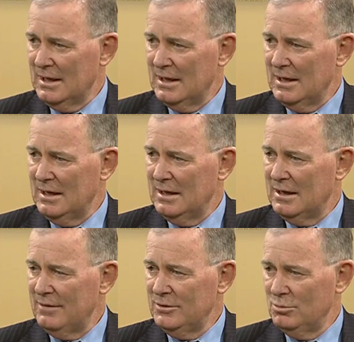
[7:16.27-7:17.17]
and
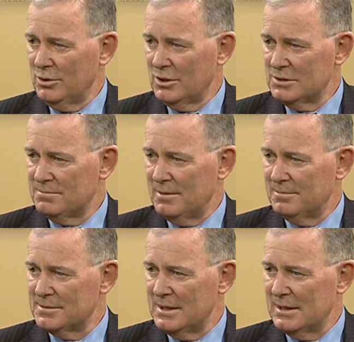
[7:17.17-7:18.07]
having to work those
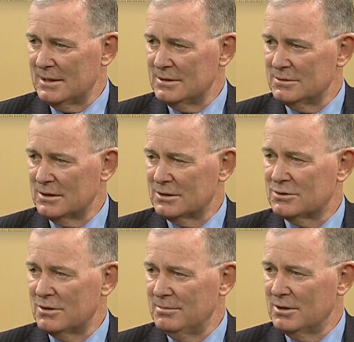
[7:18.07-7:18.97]
problems out is
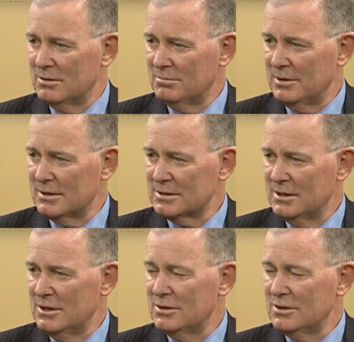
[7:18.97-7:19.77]
extremely complex.